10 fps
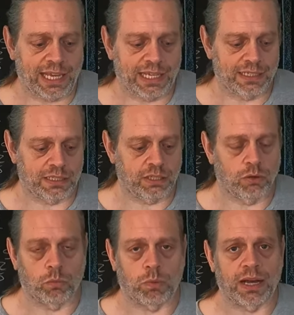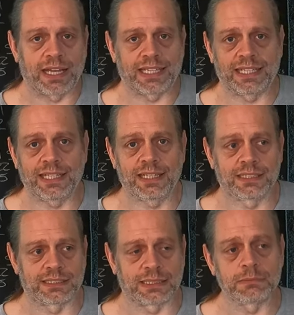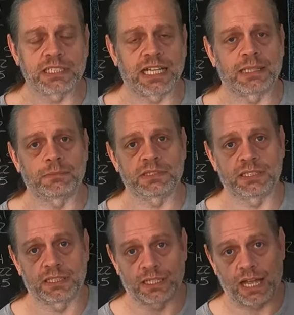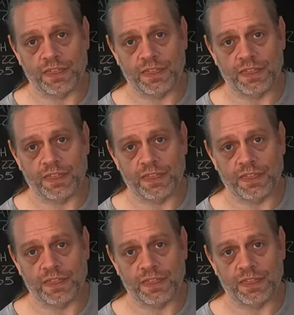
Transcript: and why sometimes